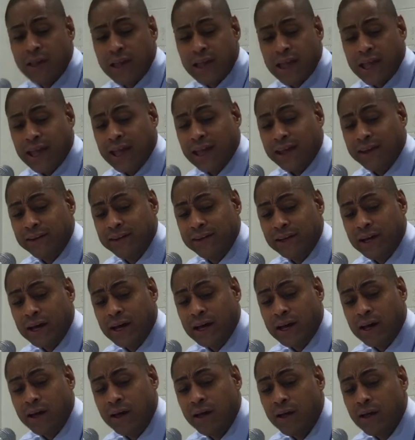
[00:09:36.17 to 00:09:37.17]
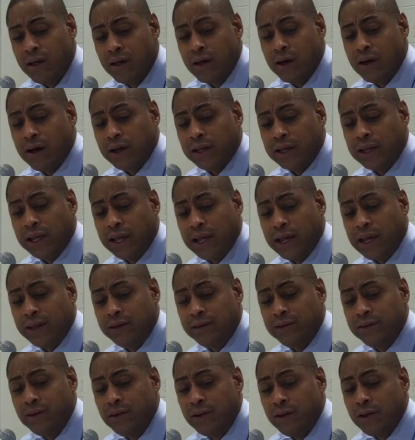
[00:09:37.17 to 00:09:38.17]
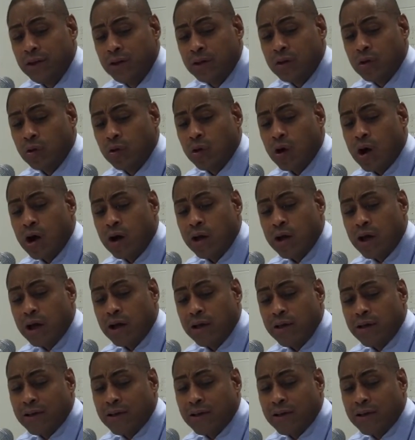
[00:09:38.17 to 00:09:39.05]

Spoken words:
And again, you know,